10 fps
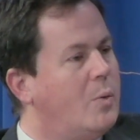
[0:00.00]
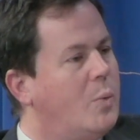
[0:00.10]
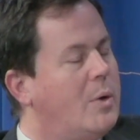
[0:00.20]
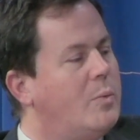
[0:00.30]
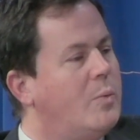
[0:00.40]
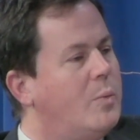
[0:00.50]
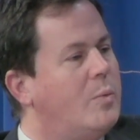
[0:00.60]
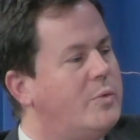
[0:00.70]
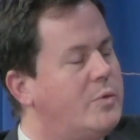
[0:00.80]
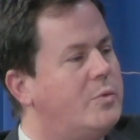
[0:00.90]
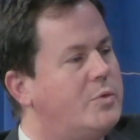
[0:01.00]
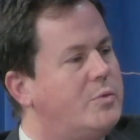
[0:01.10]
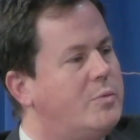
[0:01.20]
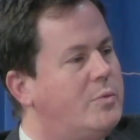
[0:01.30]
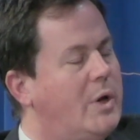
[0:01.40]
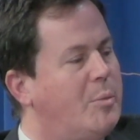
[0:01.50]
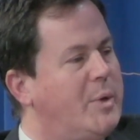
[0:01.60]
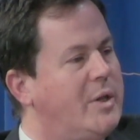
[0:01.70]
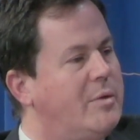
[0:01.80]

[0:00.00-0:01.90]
Help me.